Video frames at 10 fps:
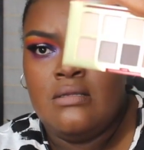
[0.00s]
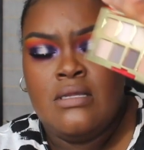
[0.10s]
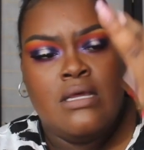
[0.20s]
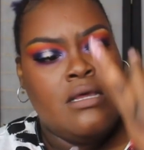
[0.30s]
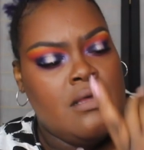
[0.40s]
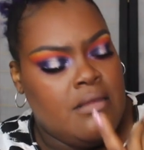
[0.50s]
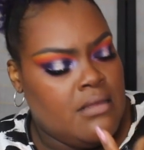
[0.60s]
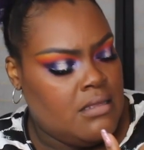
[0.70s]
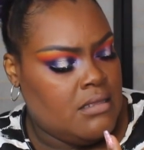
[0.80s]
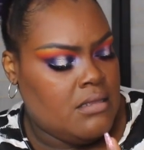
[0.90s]

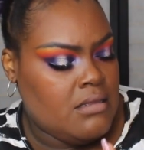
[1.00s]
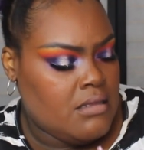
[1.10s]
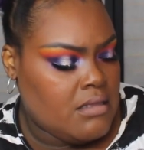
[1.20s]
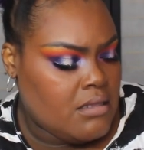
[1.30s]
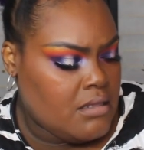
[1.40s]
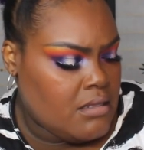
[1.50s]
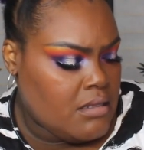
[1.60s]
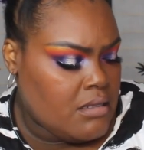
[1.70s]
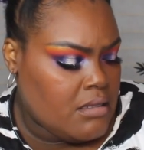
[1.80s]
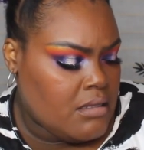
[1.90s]

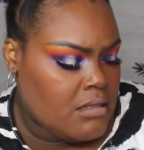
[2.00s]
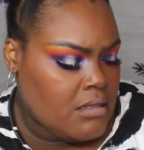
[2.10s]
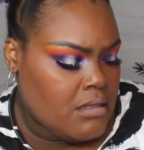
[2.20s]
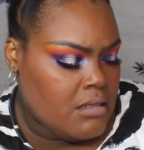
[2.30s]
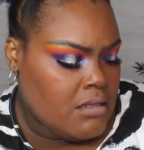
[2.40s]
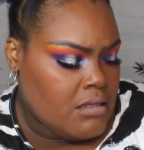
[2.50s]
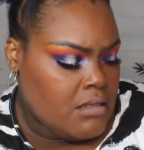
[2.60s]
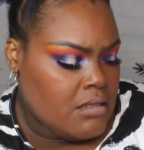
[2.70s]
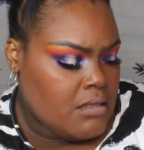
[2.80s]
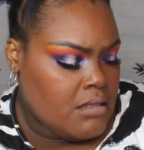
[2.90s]
(silence)